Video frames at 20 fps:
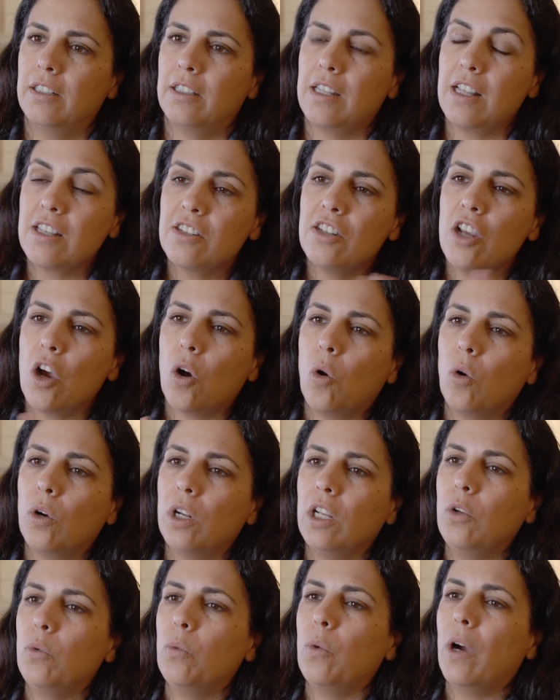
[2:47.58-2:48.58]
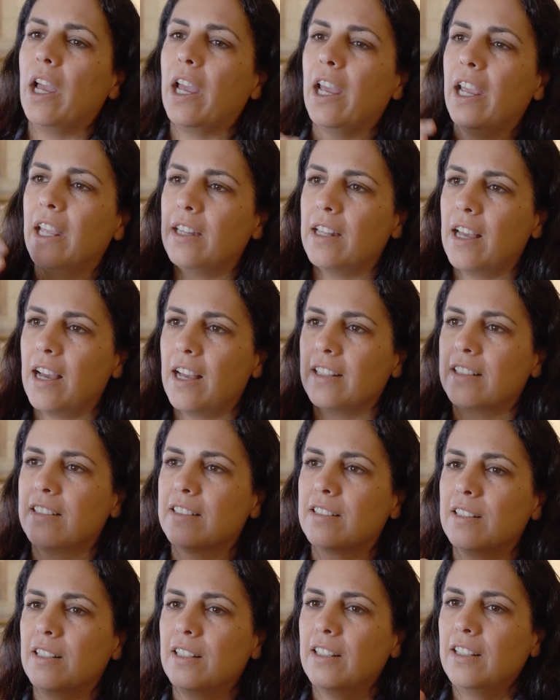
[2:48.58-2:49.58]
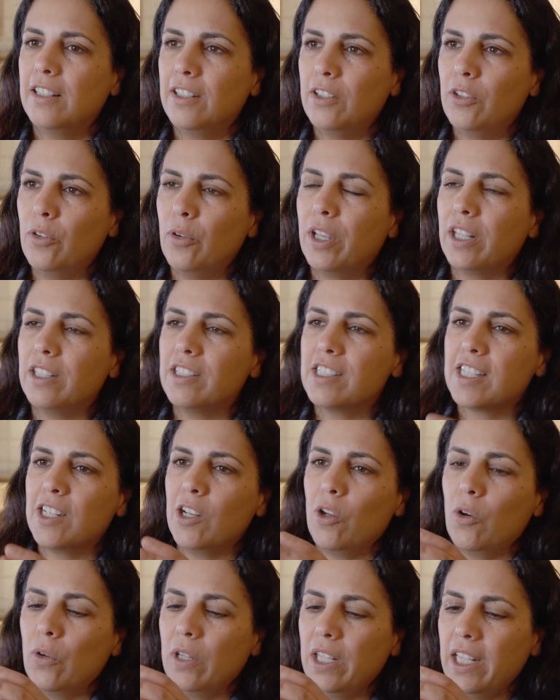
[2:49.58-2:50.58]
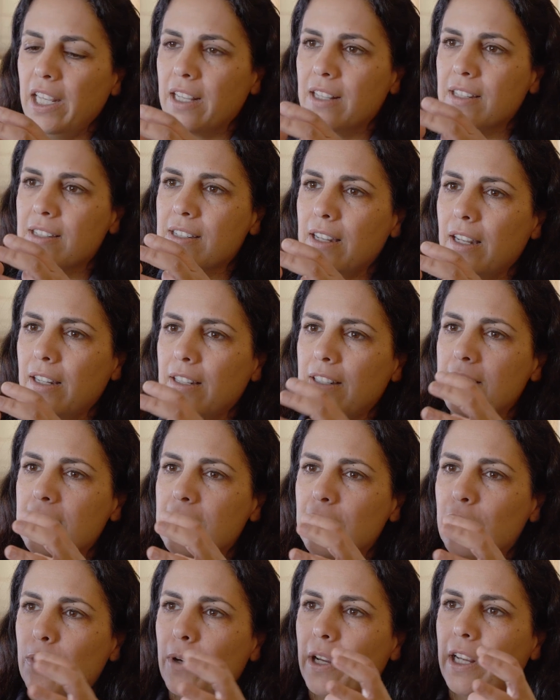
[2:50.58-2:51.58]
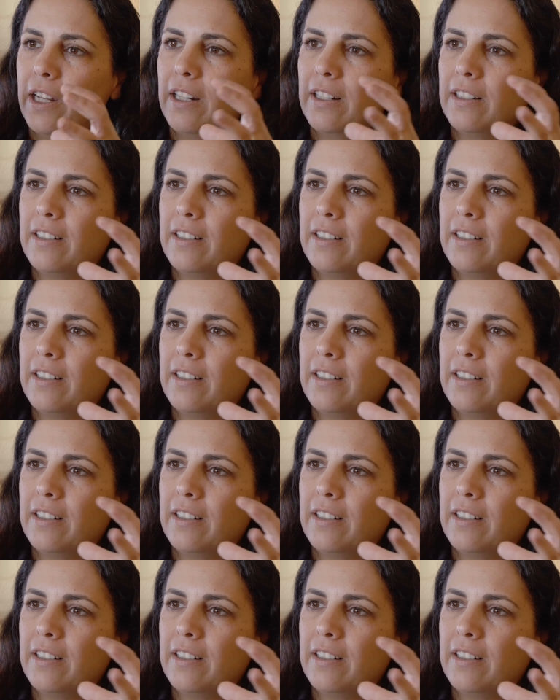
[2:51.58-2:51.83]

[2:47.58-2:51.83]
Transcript: that's the only way that you can slowly extend this grain